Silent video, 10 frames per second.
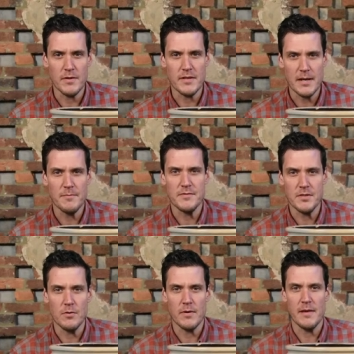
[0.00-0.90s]
the type of
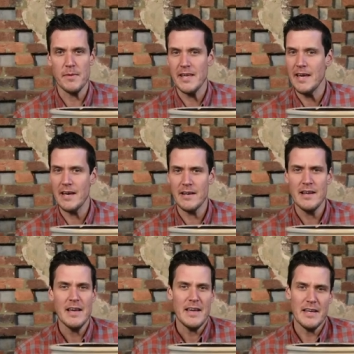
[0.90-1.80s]
stoneware that began
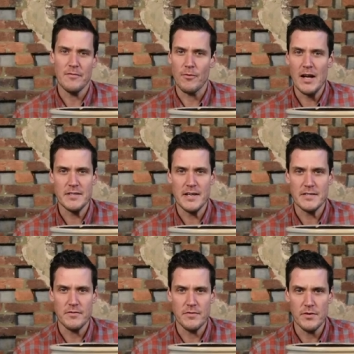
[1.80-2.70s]
in
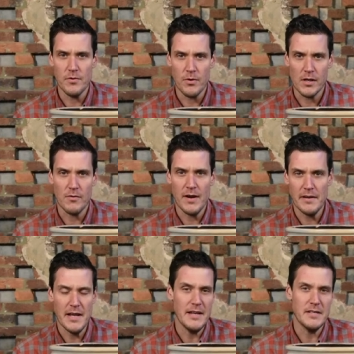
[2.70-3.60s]
Rochester, New York
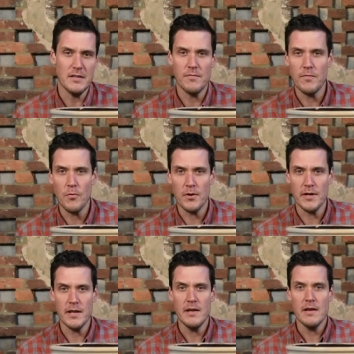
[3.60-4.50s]
around
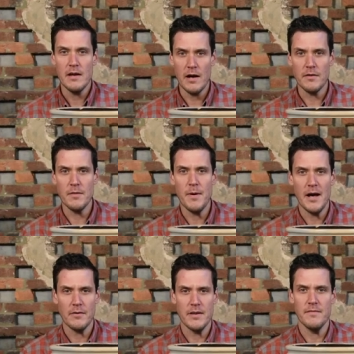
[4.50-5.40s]
1840 under the
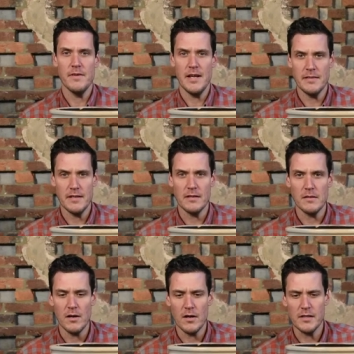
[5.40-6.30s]
pottery of Nathan
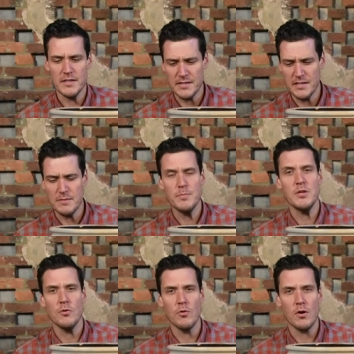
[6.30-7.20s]
Clark. Just this
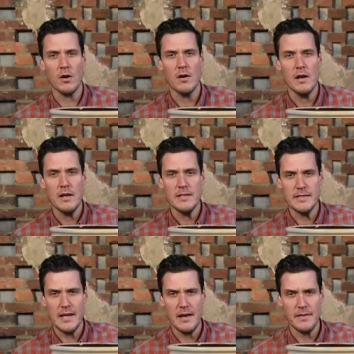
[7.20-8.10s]
pure
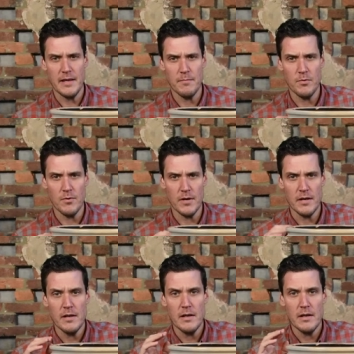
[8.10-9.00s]
South Amboy,
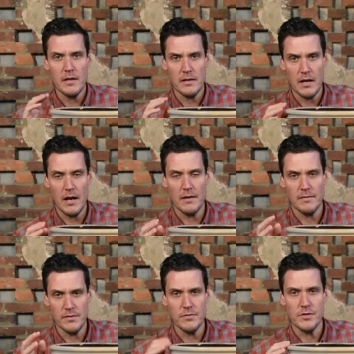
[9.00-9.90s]
uh,
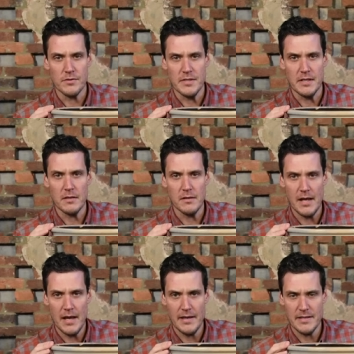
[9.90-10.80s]
New Jersey
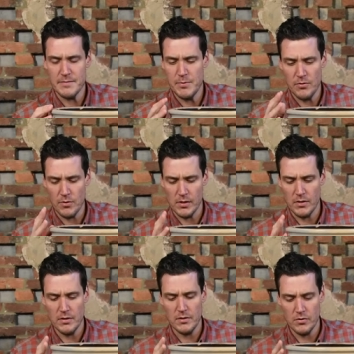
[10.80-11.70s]
clay, this pure
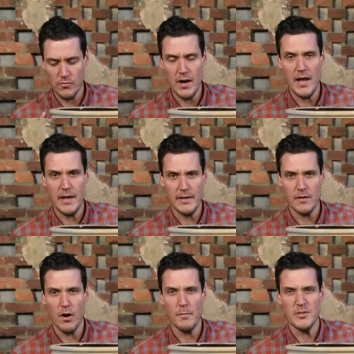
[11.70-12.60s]
gray, you
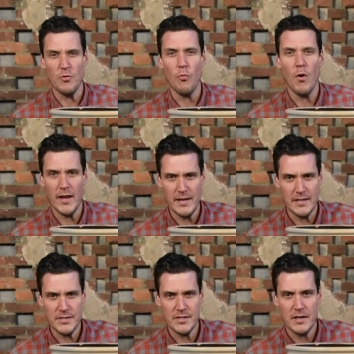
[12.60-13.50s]
know, almost
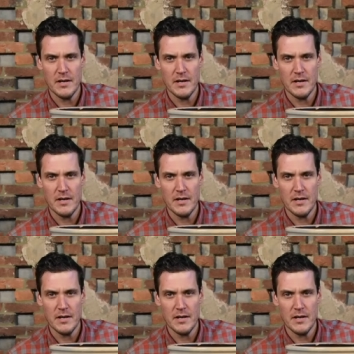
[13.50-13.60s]
whitish